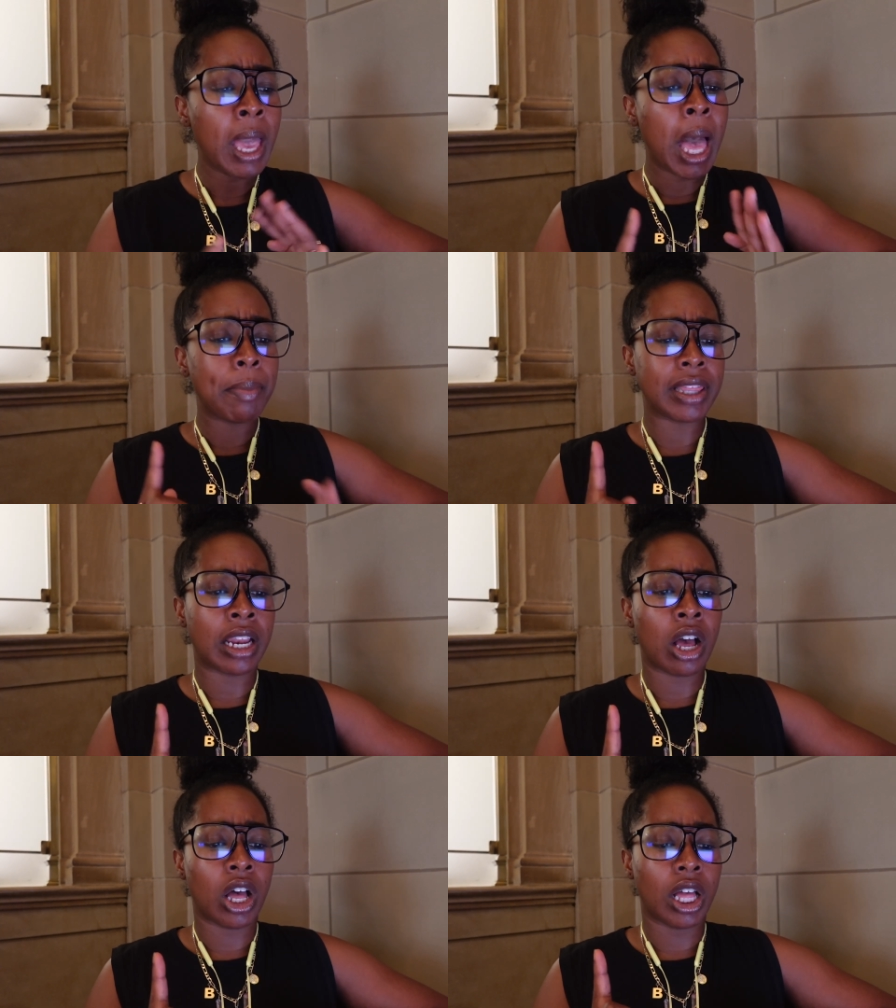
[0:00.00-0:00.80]
But
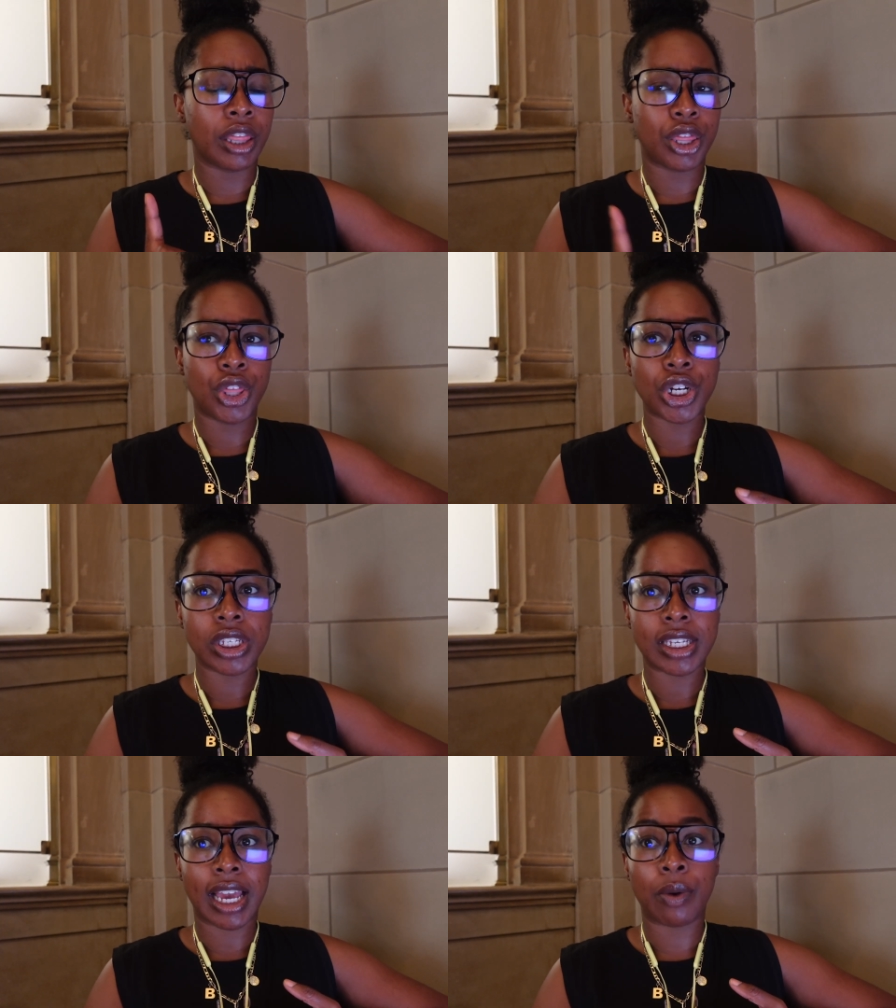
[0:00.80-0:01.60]
then on
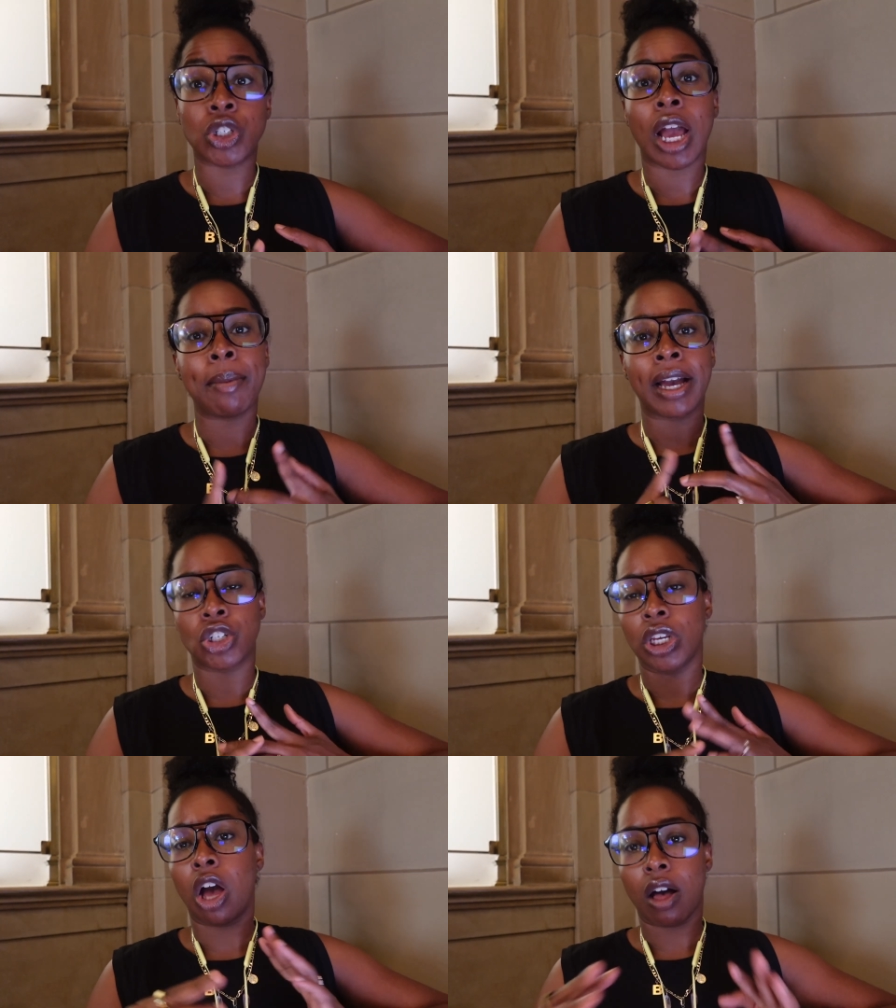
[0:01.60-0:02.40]
Thursday, which I'm
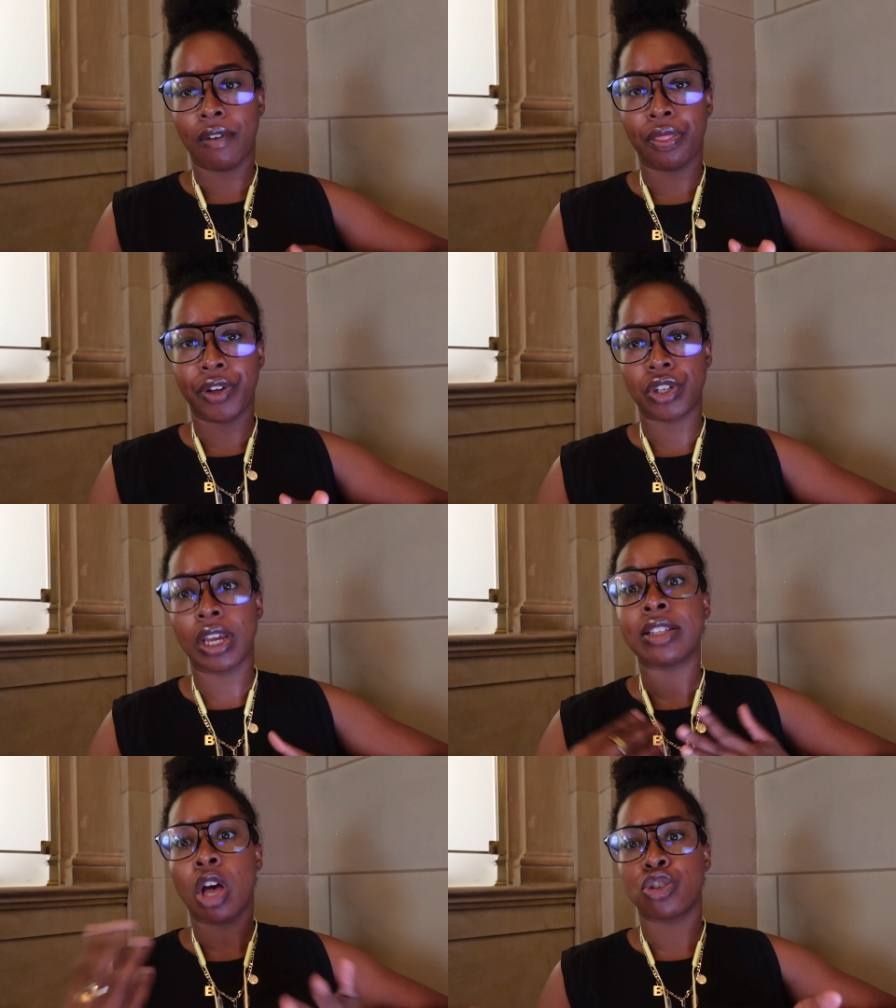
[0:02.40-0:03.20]
actually off on
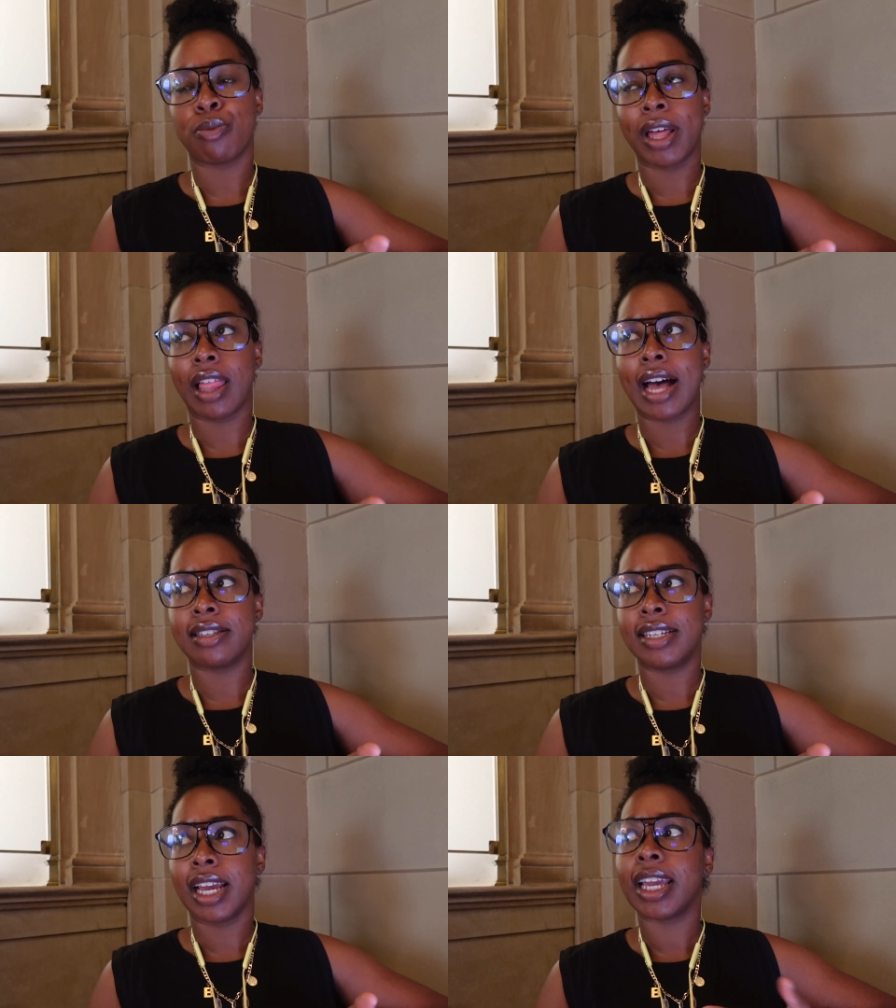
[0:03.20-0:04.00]
Thursday, it's also my
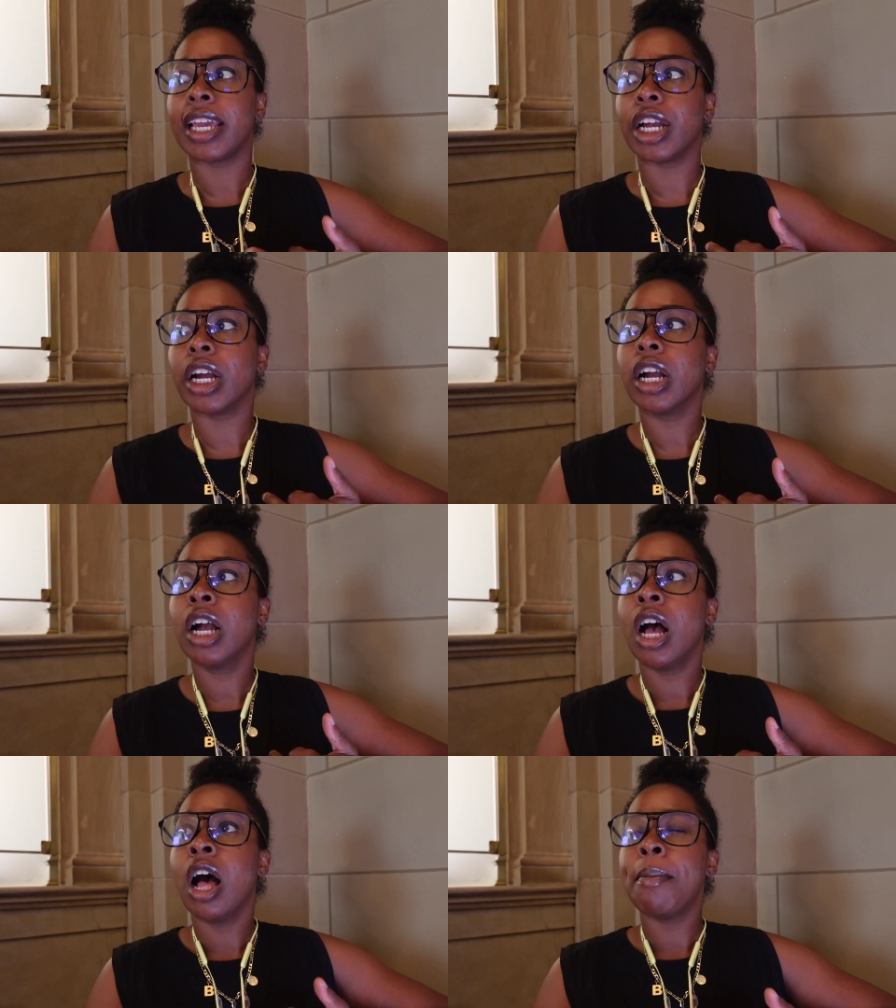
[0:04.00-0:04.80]
last day here.
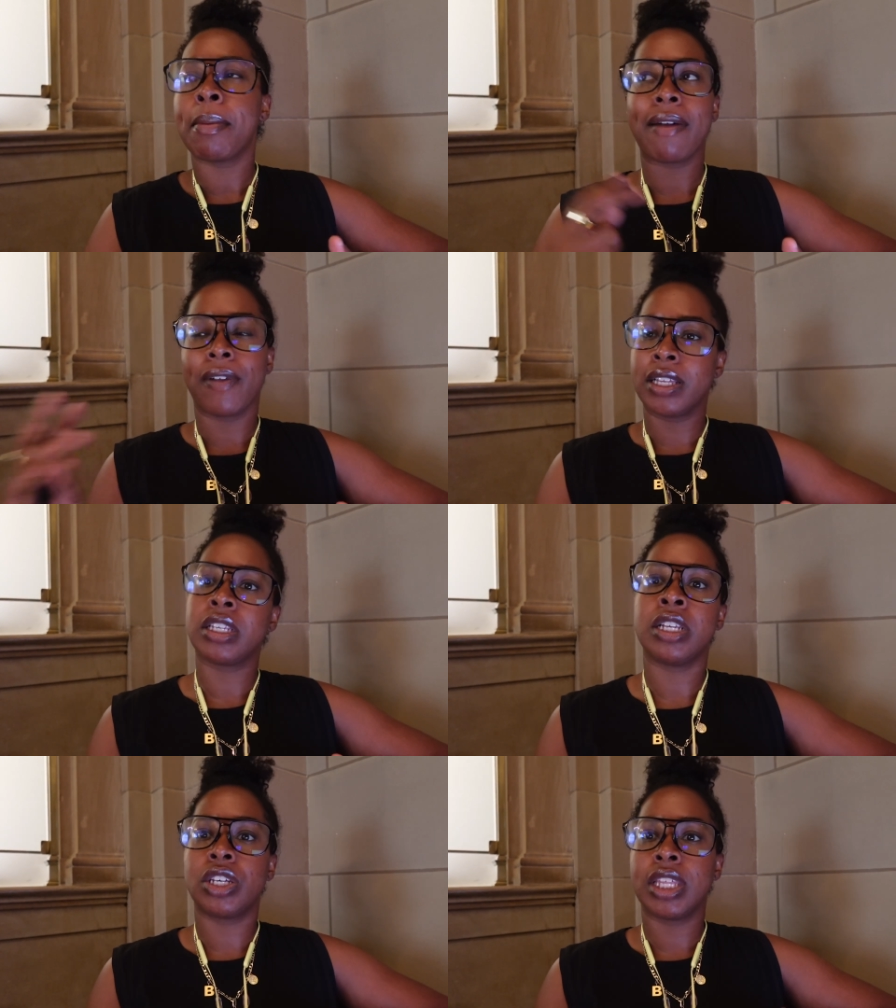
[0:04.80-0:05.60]
My flight's
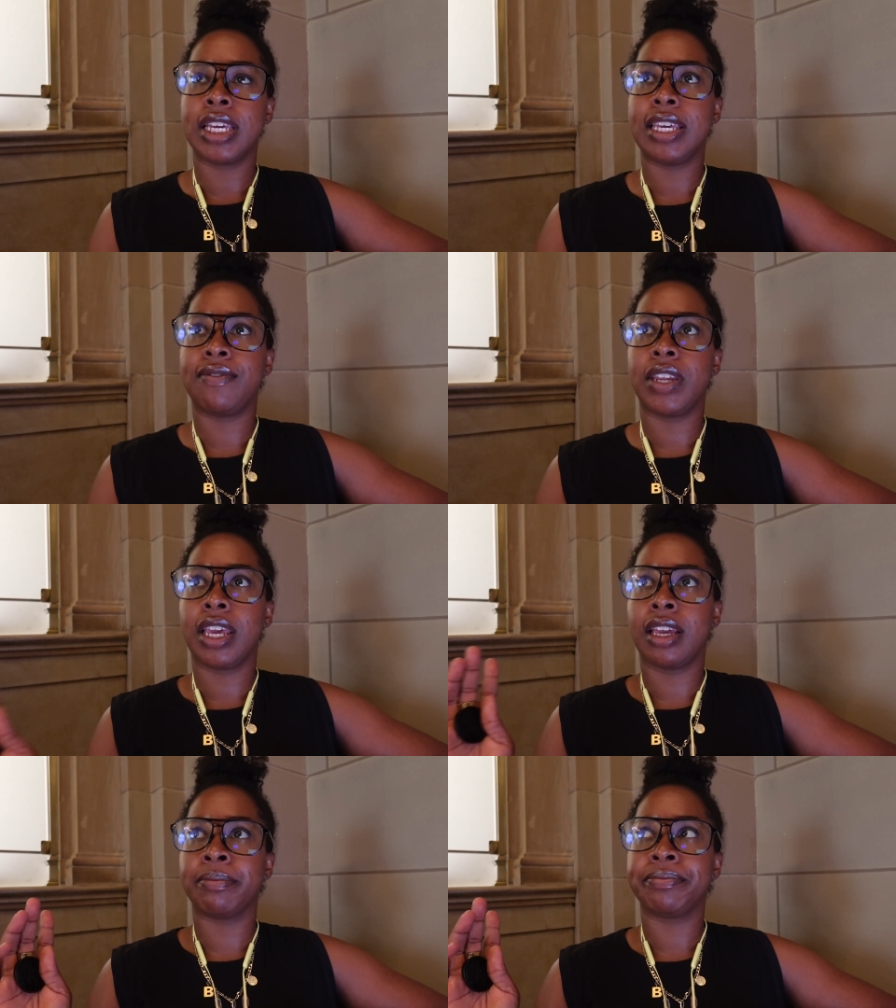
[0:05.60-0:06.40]
not till the
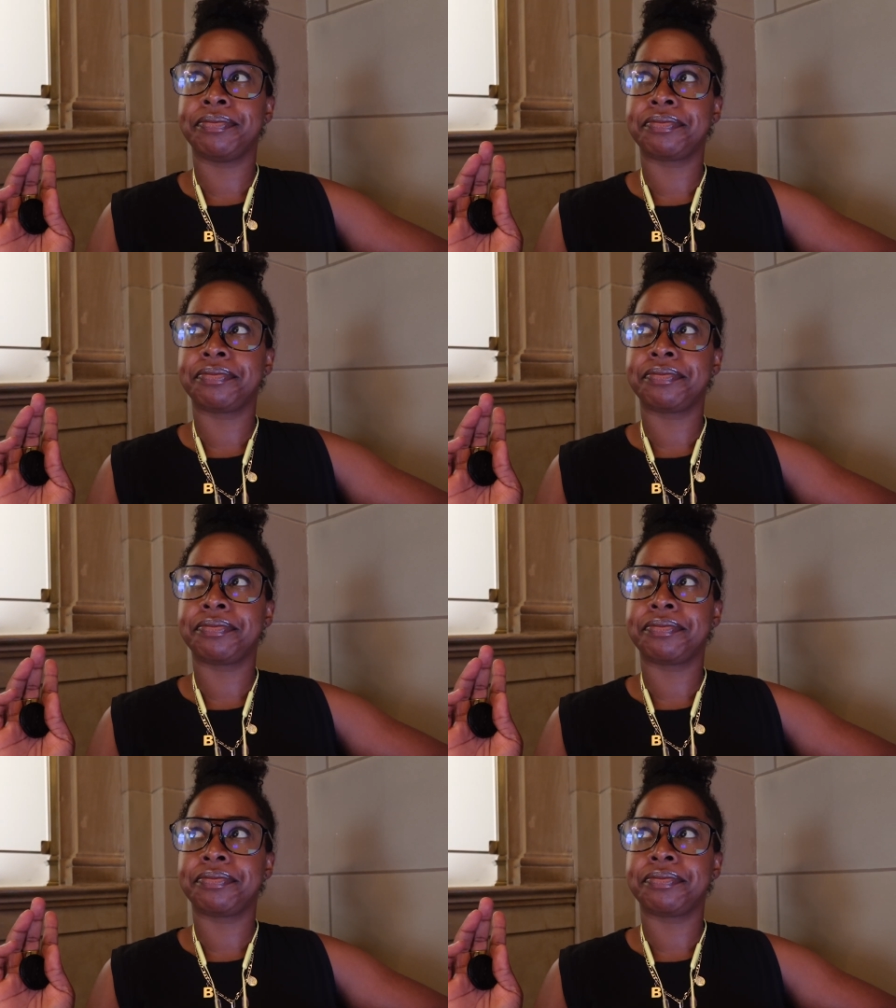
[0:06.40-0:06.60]
evening.